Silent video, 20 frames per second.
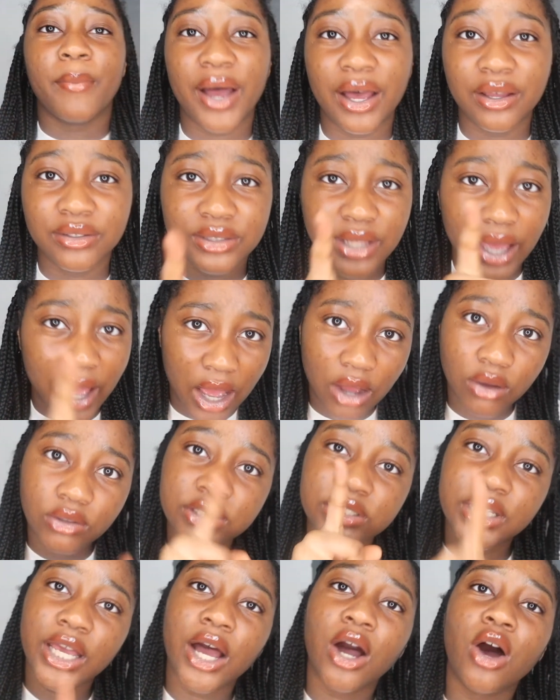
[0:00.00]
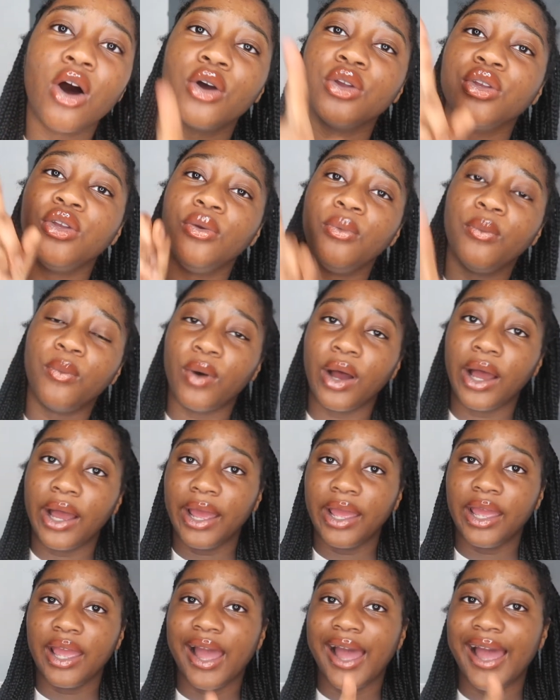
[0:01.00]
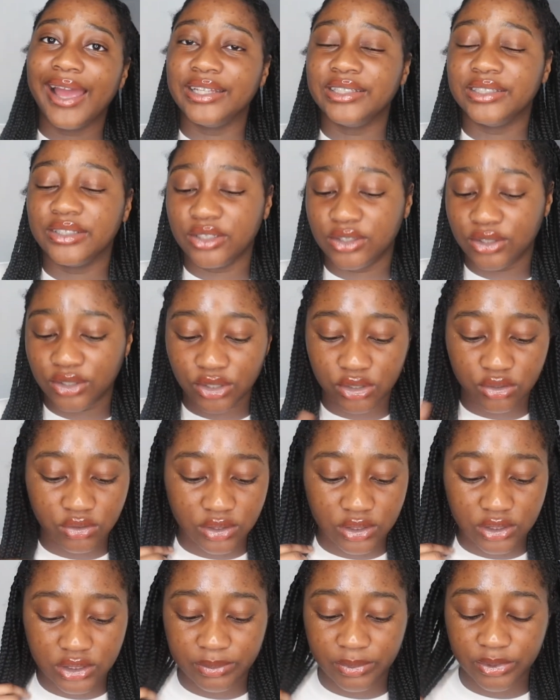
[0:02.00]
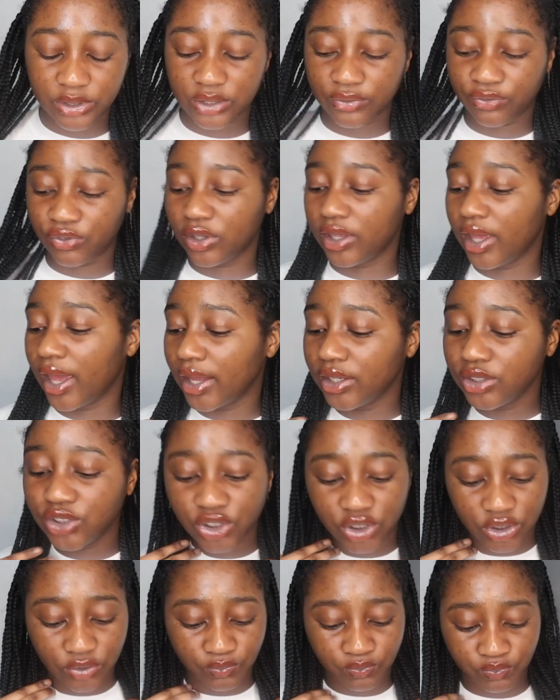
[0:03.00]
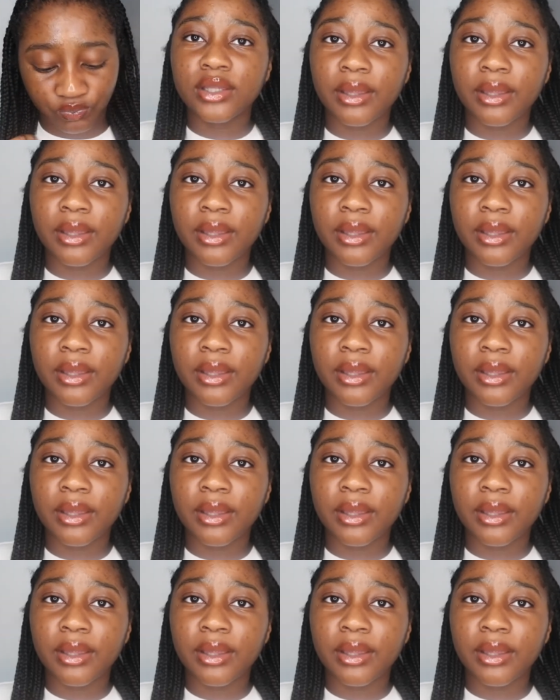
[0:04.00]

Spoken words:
But I'll tell you why I didn't use the specification.